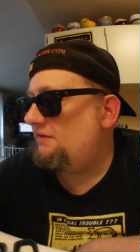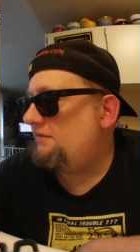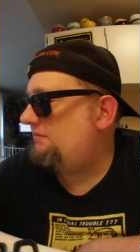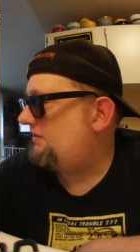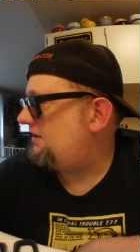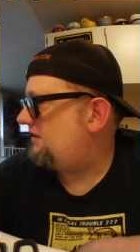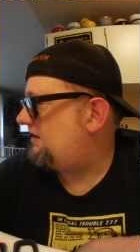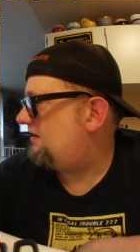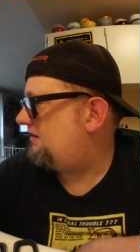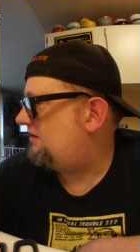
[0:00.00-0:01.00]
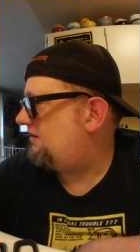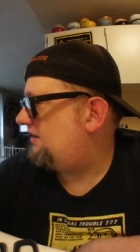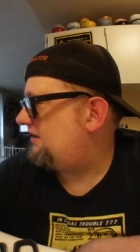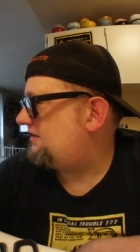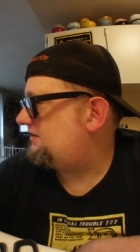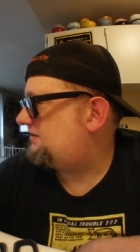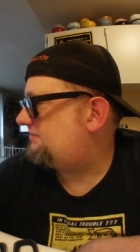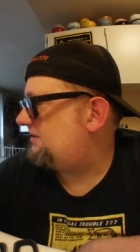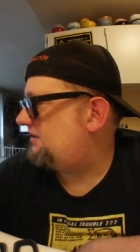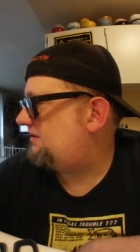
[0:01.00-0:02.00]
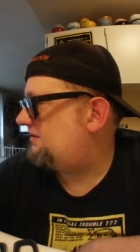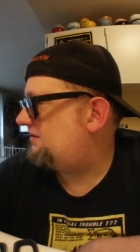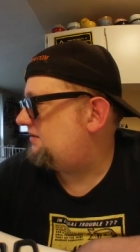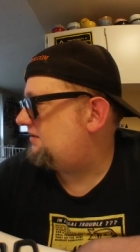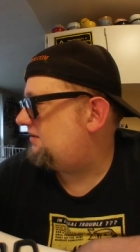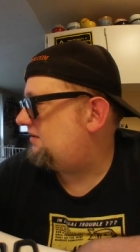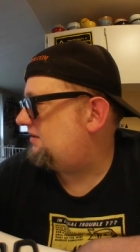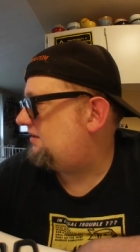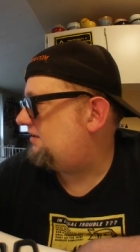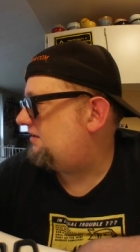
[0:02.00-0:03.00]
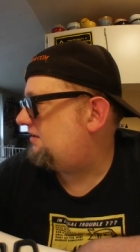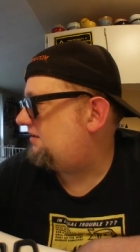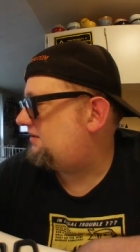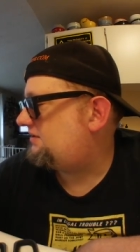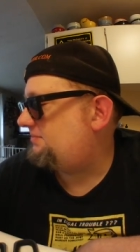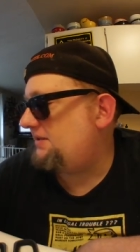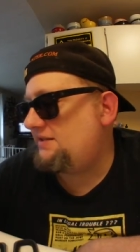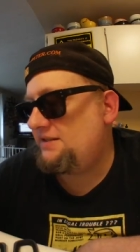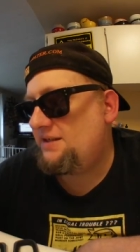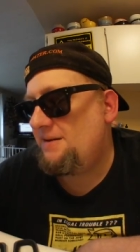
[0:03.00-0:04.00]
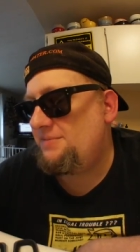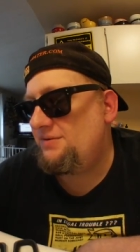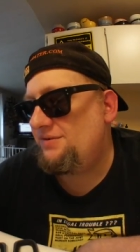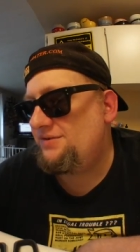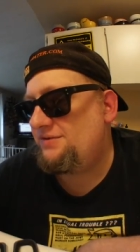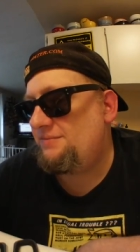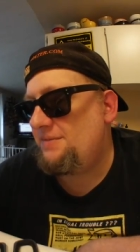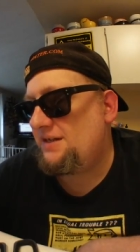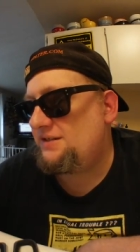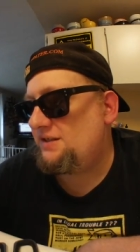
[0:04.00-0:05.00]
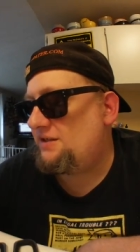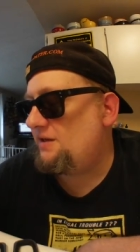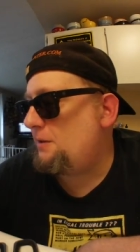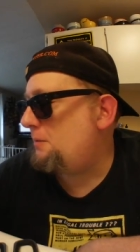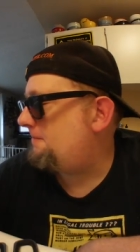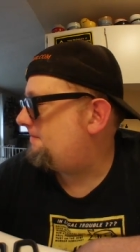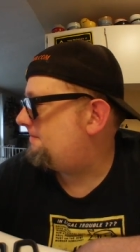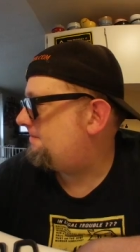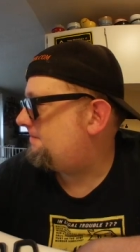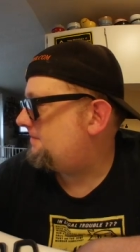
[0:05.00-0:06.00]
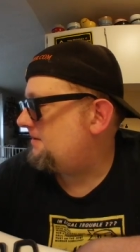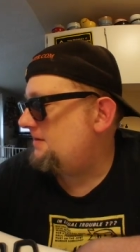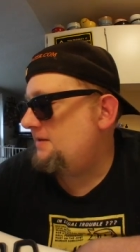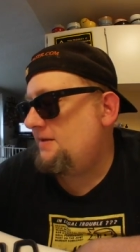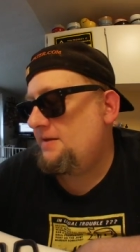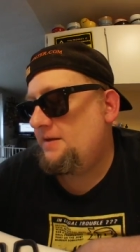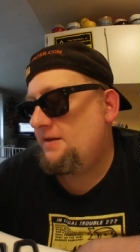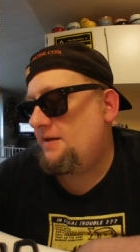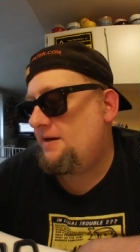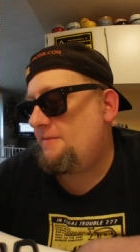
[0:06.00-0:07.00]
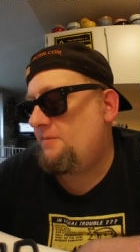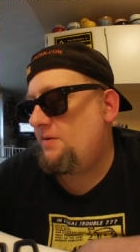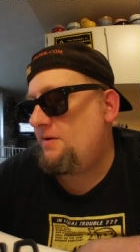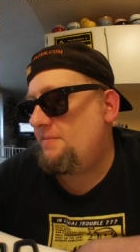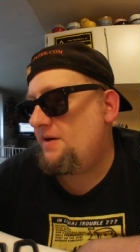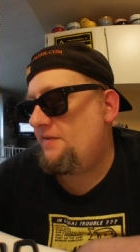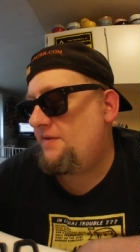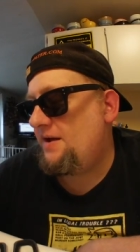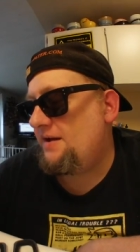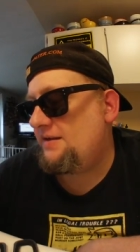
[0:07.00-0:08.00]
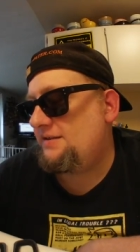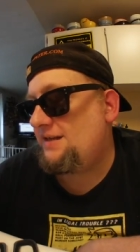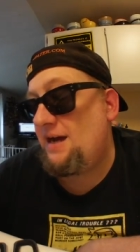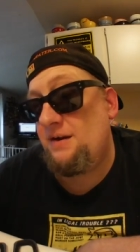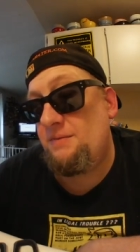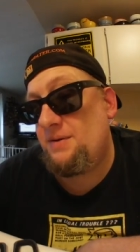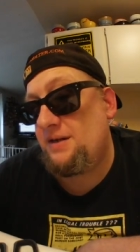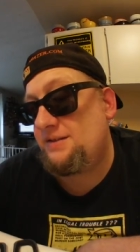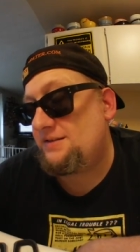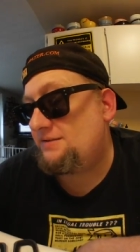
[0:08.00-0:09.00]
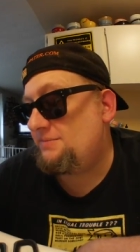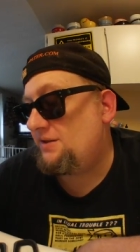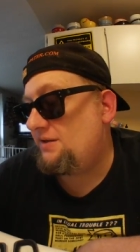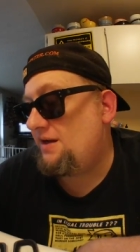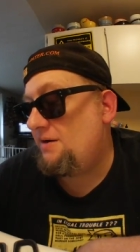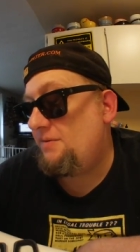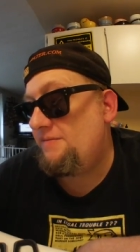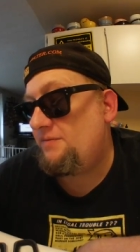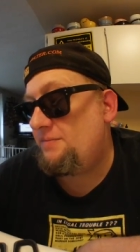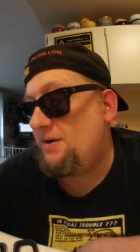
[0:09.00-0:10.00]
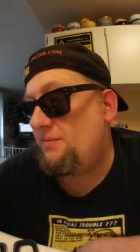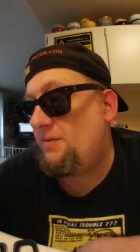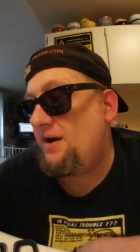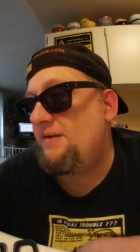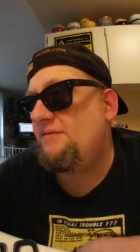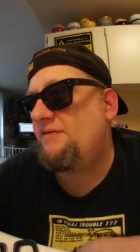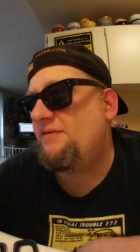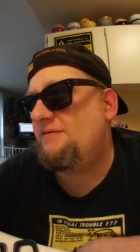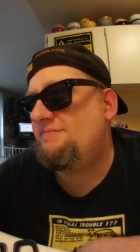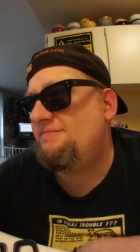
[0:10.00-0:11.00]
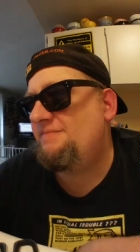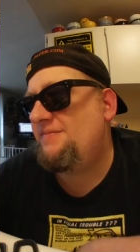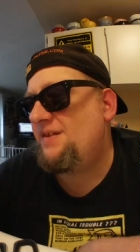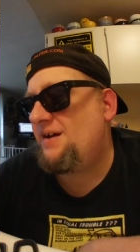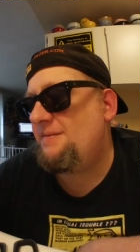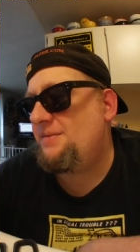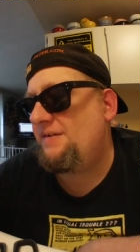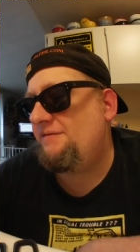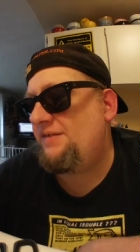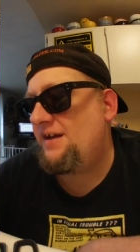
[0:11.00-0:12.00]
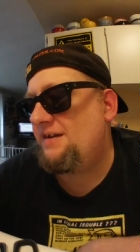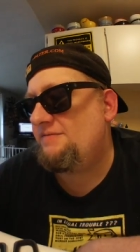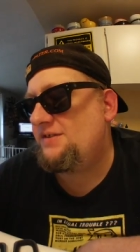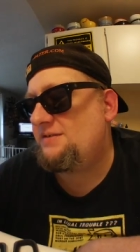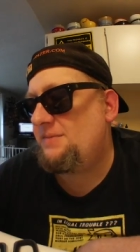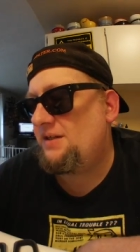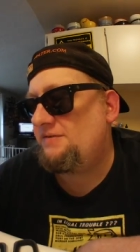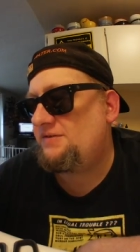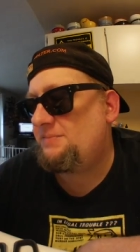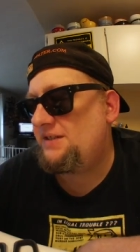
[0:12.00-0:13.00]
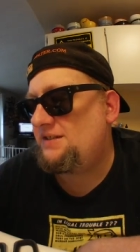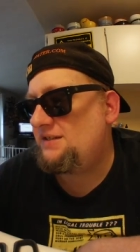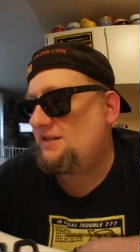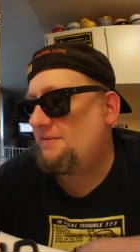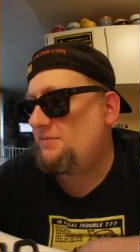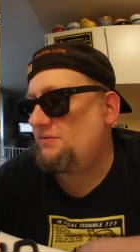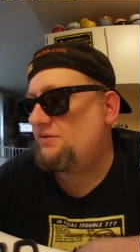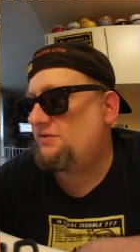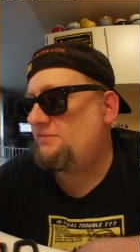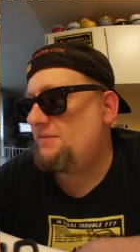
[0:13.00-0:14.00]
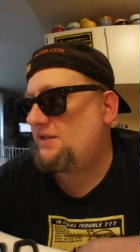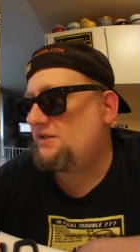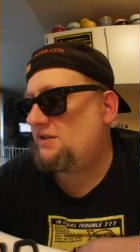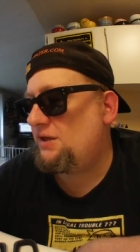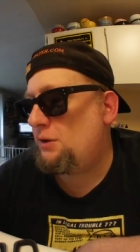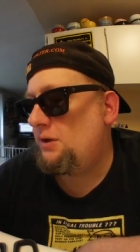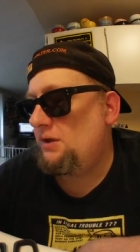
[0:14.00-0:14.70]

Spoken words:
Right now, all I can smell are spicy cup noodles from Mexico. And I'm worried about that because I don't mind the smell. However, my wife, not a big fan of the smell of spicy cup noodles from Mexico.